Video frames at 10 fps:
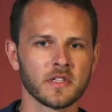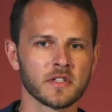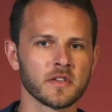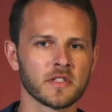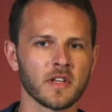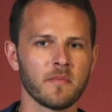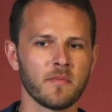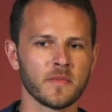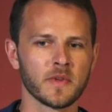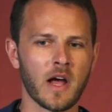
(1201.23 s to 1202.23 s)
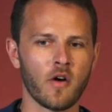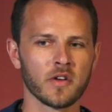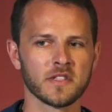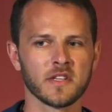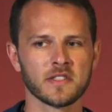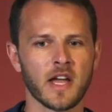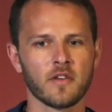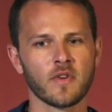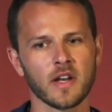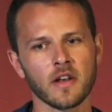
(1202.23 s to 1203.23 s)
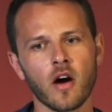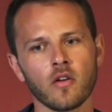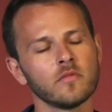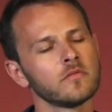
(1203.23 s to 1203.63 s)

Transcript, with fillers: the system how it's designed right now.